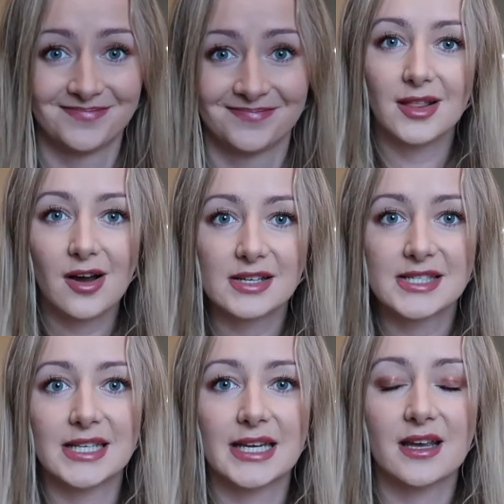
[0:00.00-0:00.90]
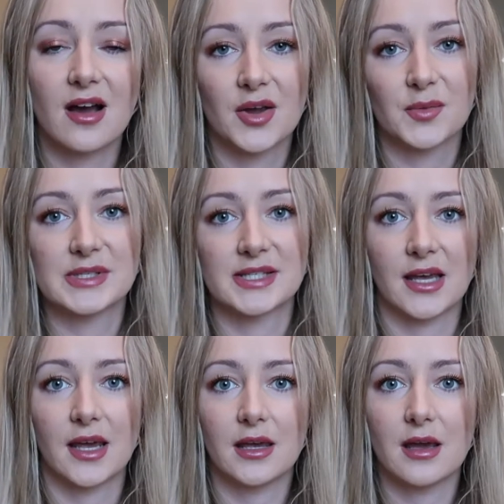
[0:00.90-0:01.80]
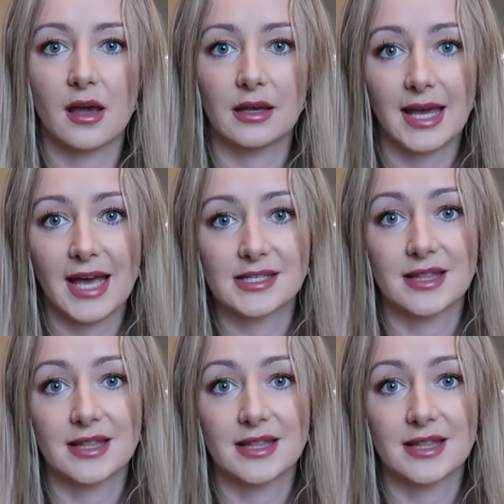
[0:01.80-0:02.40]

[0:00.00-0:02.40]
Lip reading: Lastly, I would say get